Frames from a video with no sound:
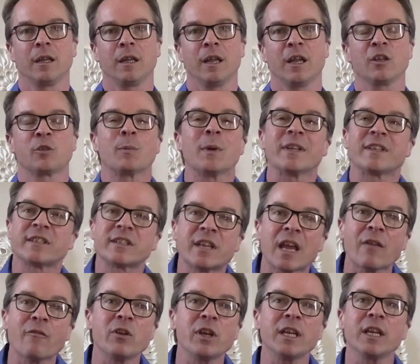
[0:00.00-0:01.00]
and spent
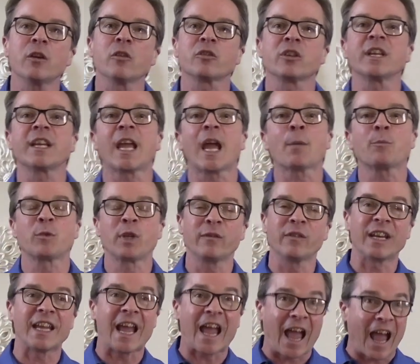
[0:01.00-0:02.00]
70 years in
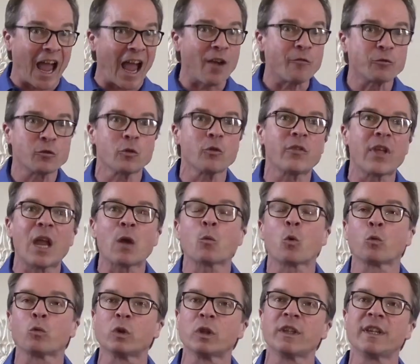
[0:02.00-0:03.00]
captivity, after they
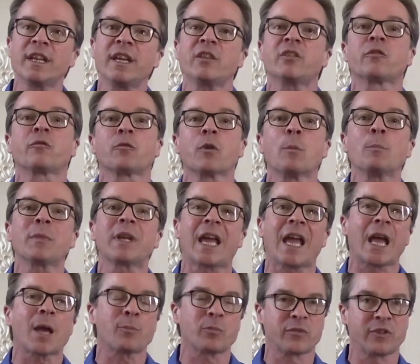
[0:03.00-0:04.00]
were released from
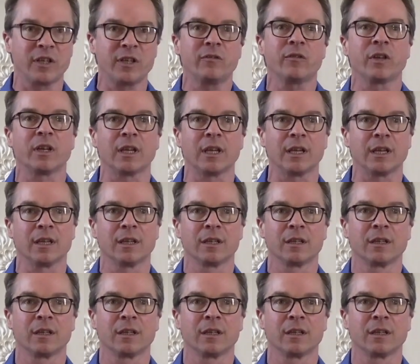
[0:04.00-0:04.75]
captivity,